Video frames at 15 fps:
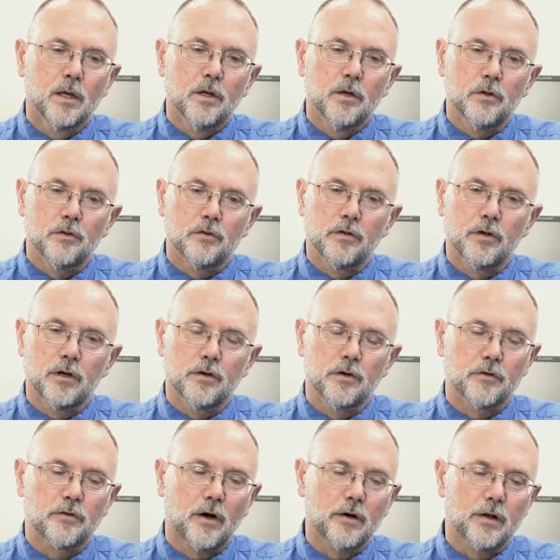You're
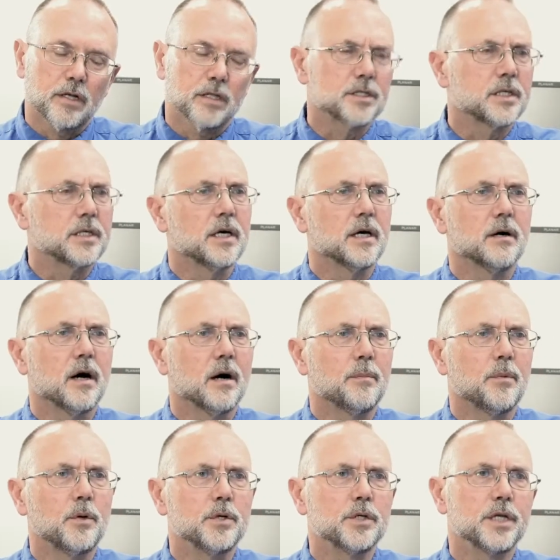starting to see a
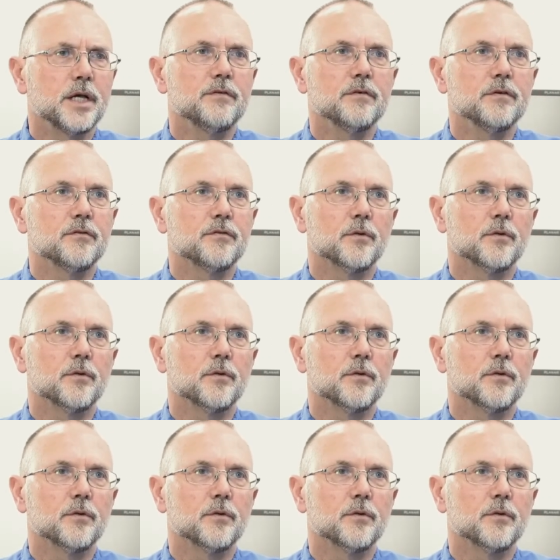push even